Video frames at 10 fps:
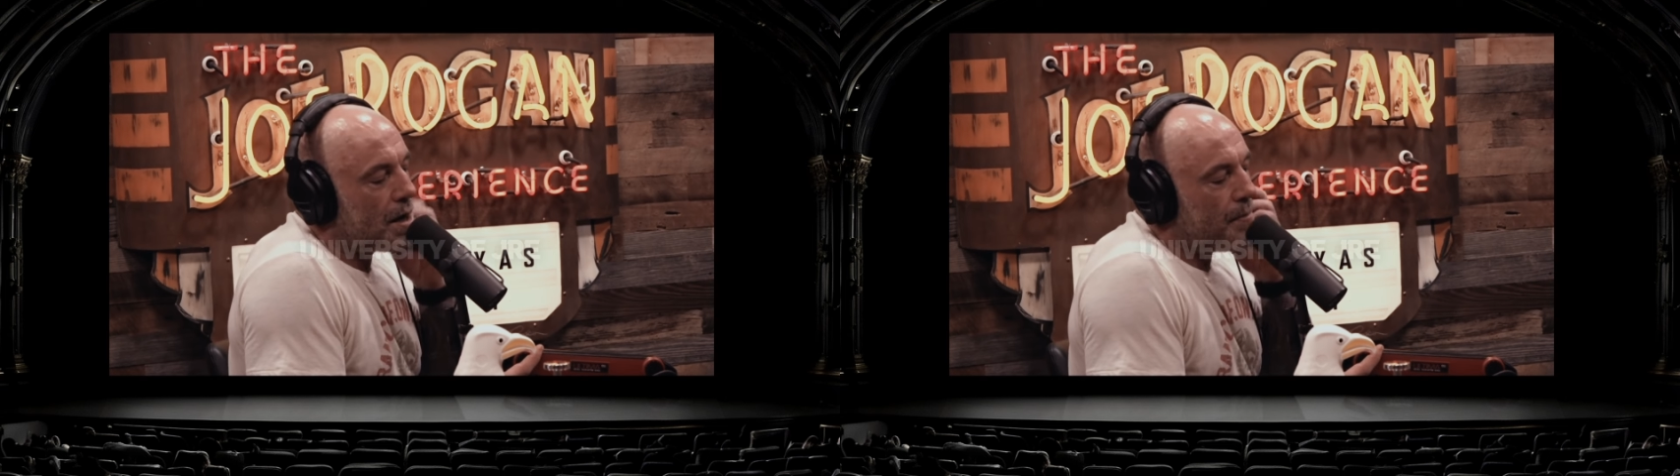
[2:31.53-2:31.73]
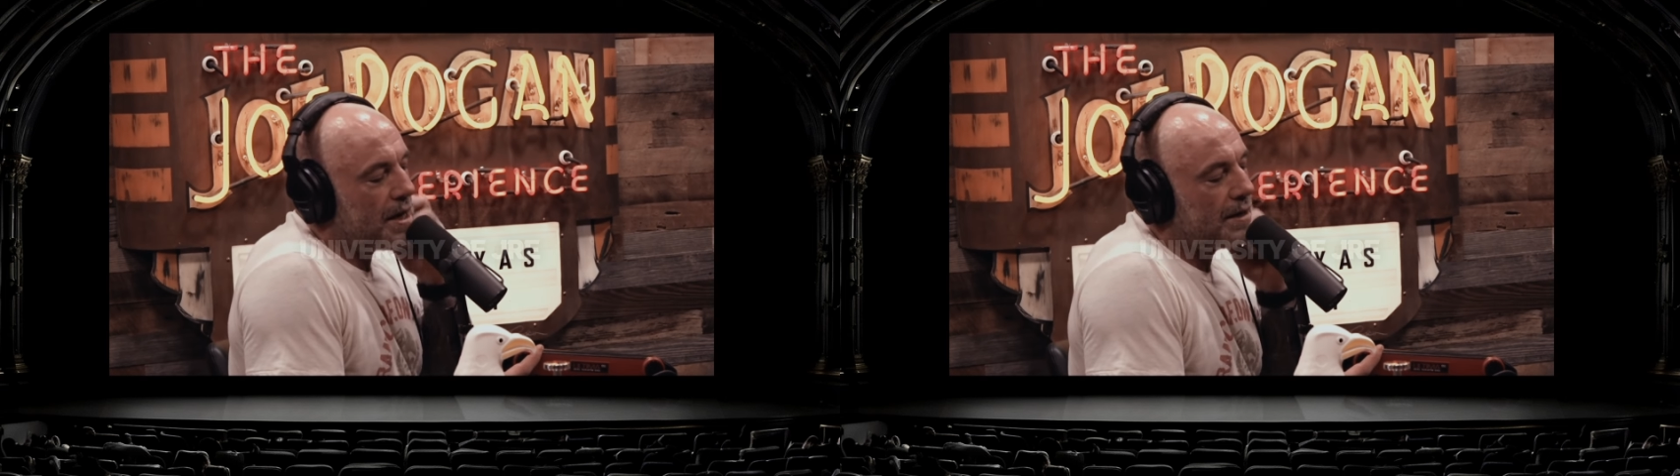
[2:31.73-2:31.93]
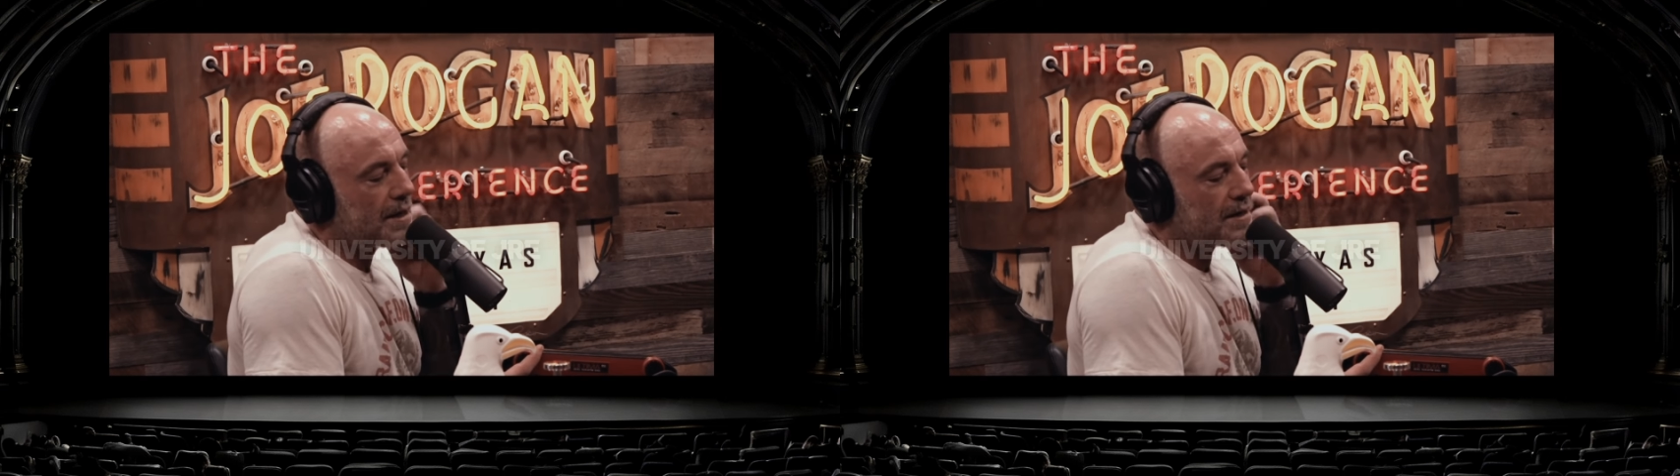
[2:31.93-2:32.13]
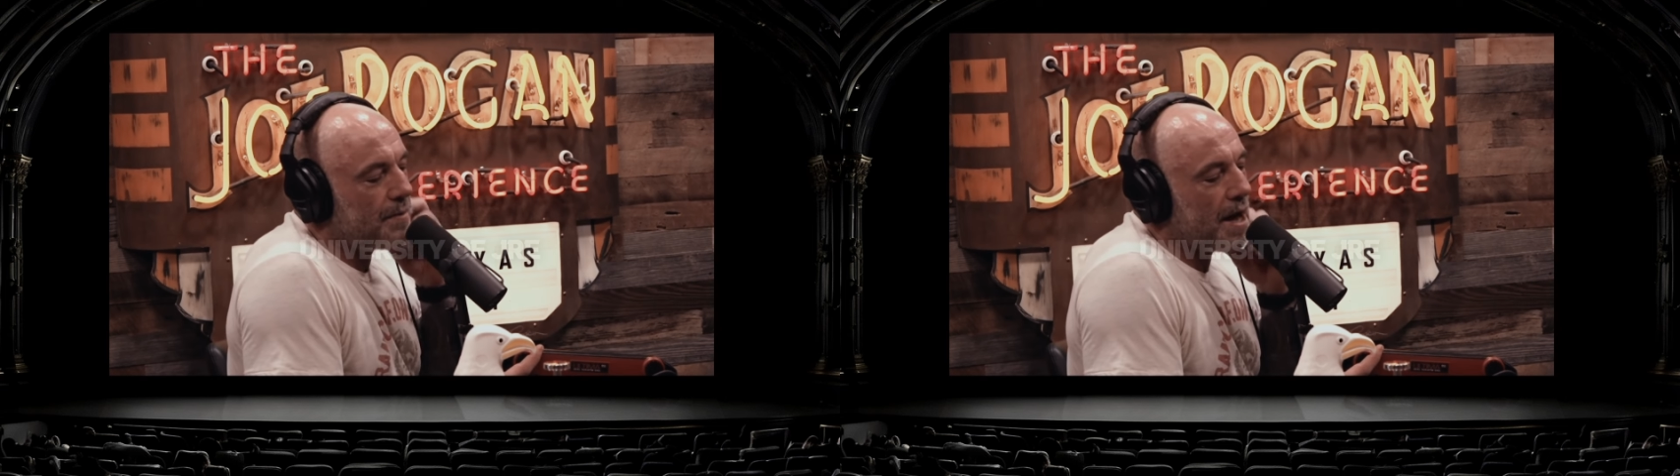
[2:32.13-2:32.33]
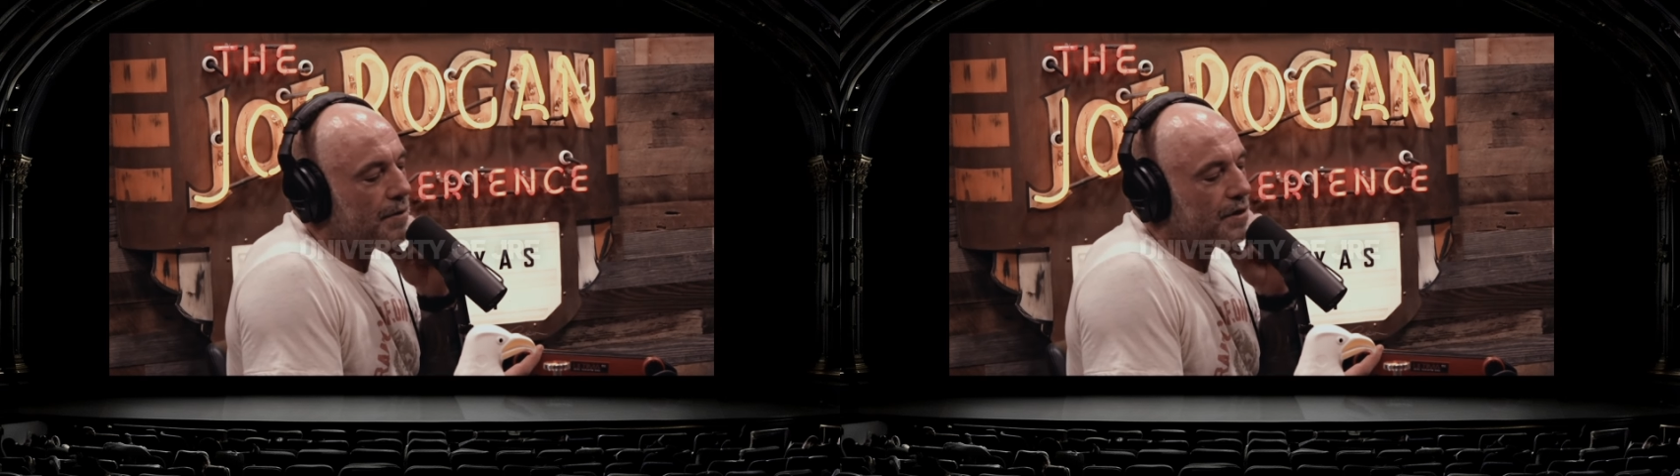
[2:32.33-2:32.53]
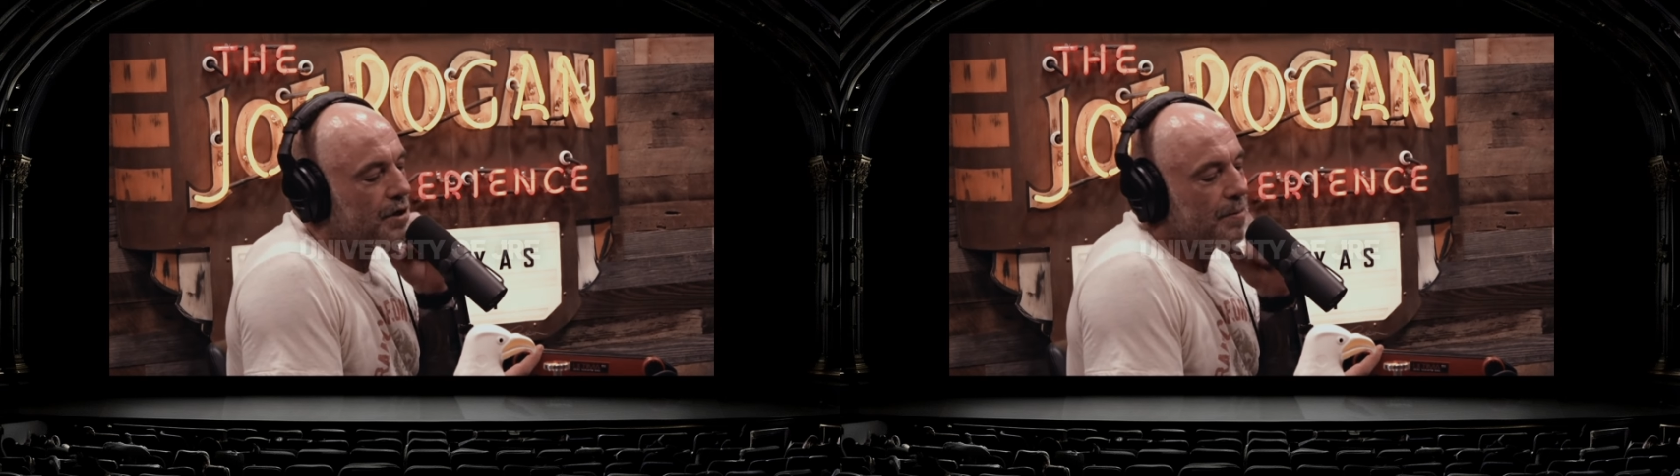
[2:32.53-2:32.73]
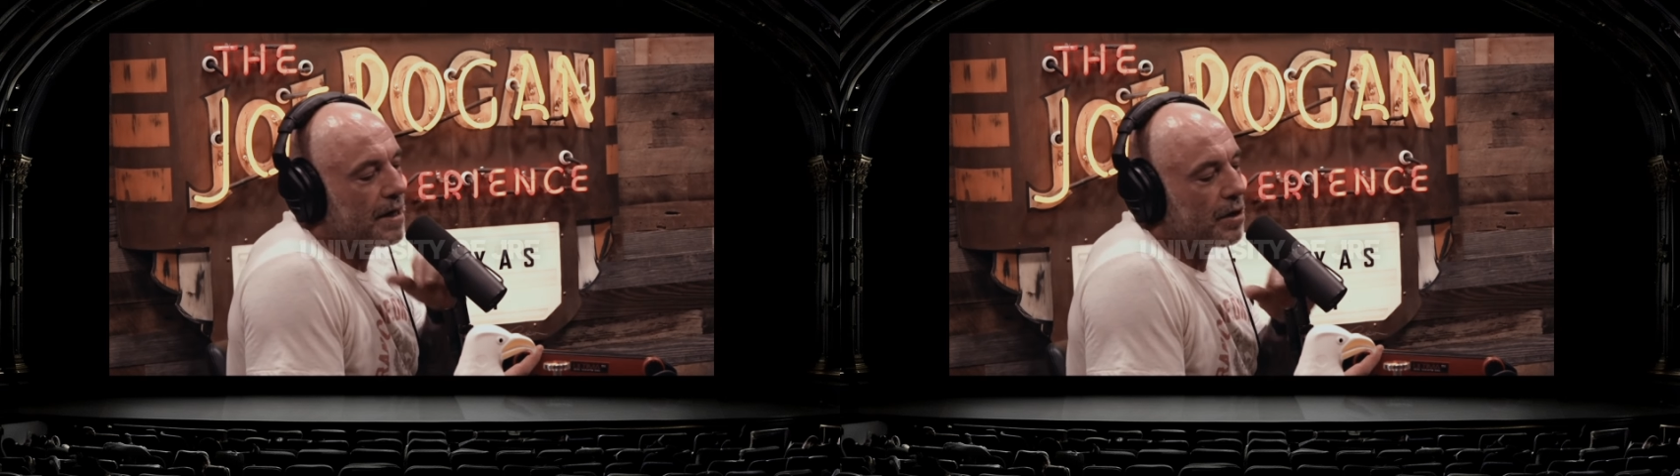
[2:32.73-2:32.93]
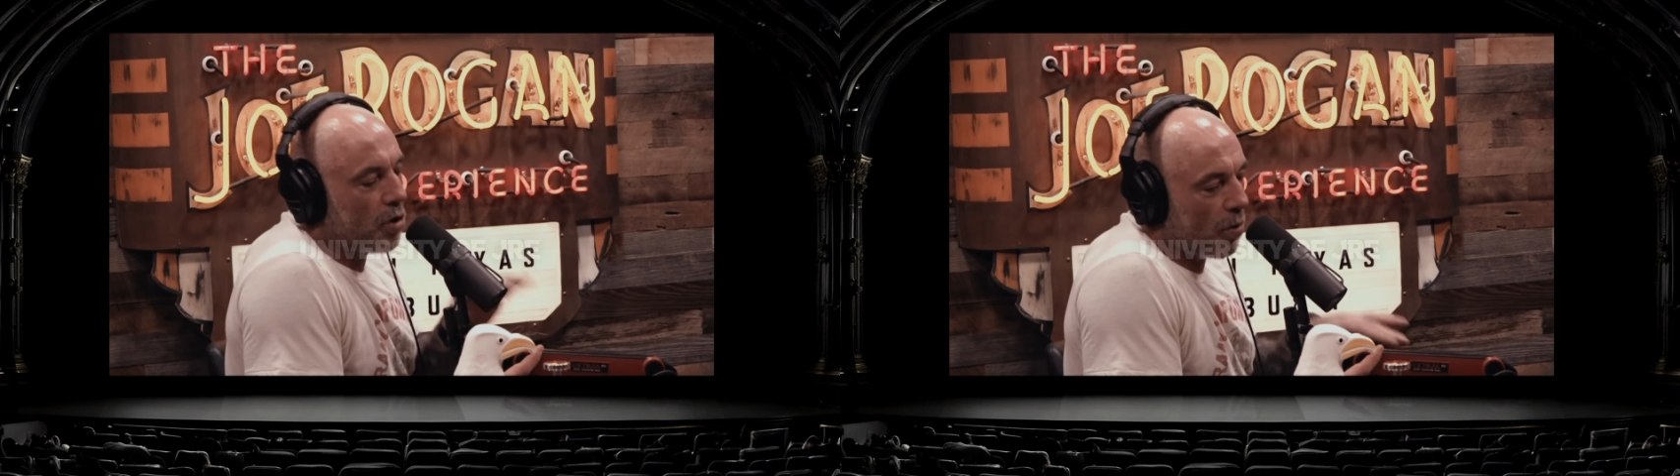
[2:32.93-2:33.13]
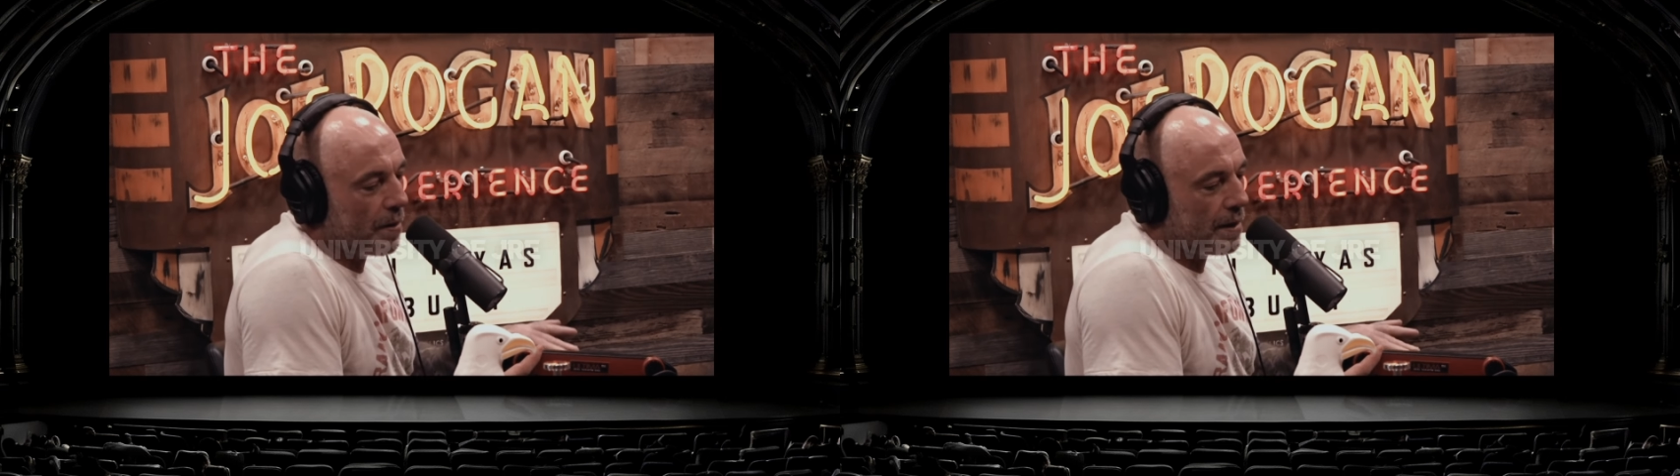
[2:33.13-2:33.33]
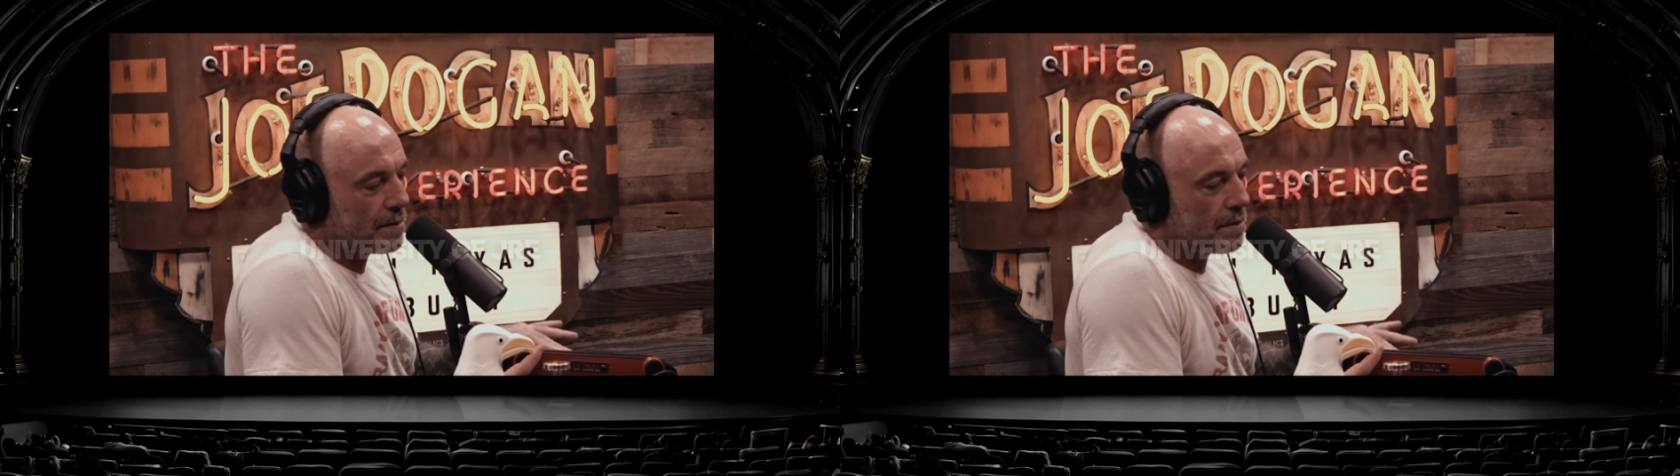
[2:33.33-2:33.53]
But it doesn't matter. They're still making coal
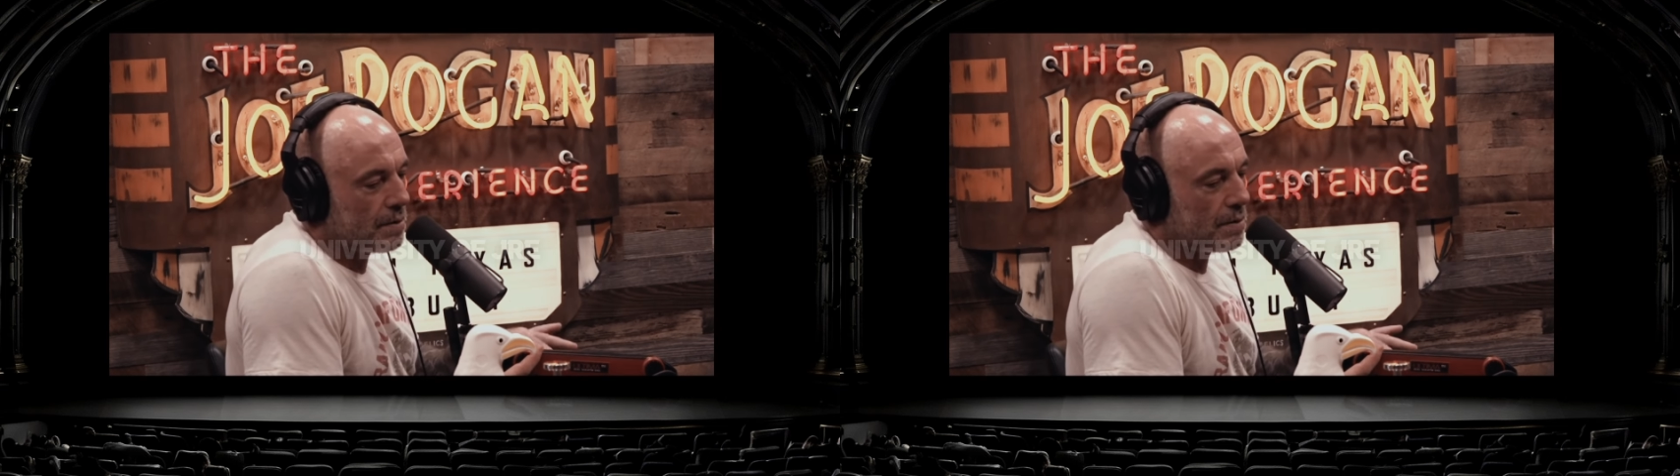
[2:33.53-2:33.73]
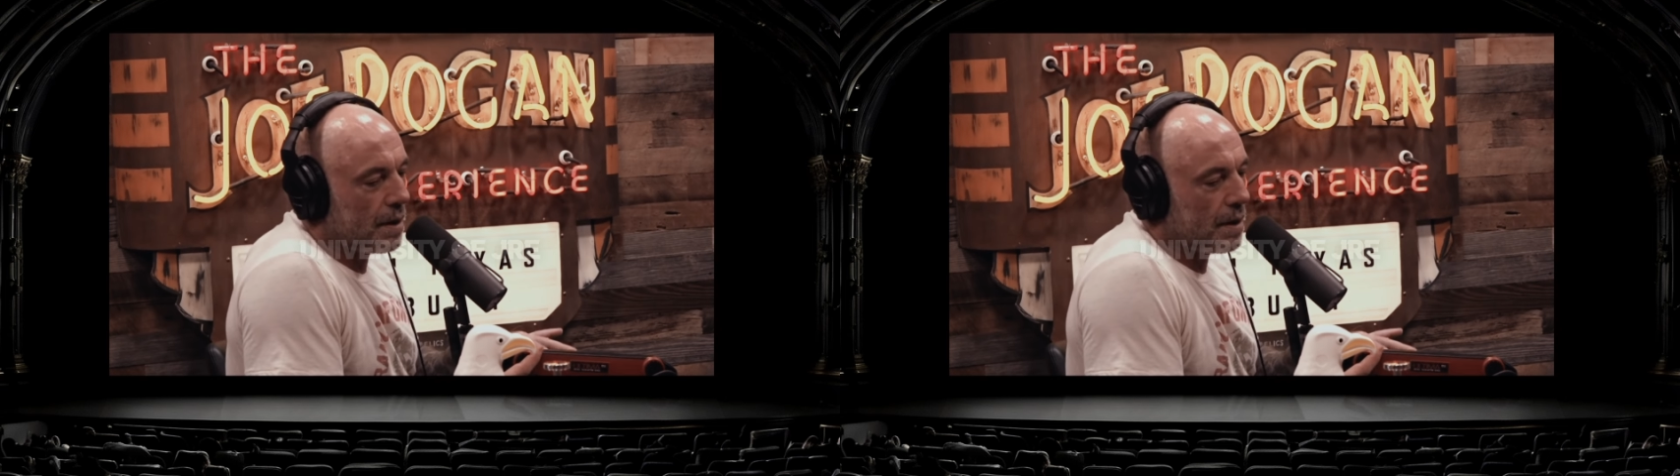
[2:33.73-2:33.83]
plants.